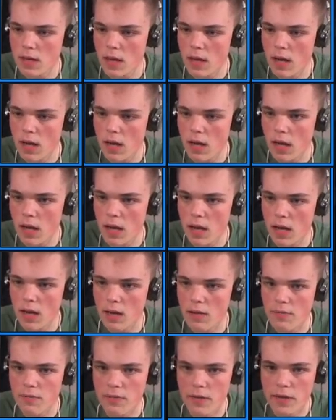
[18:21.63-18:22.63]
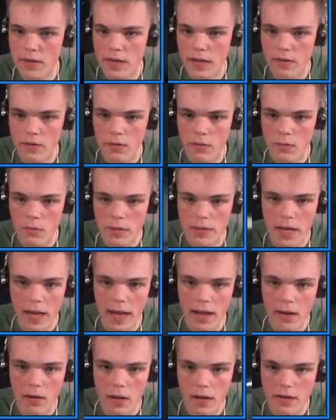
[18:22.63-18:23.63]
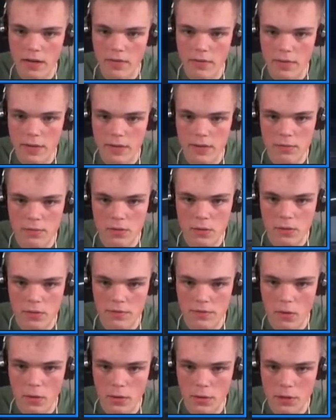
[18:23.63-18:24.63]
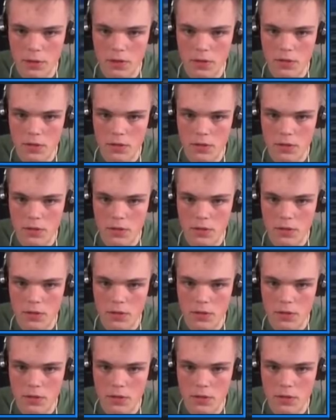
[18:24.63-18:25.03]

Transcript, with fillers: Ah, freak! I don't know what the hell. I need to find some sort of torch.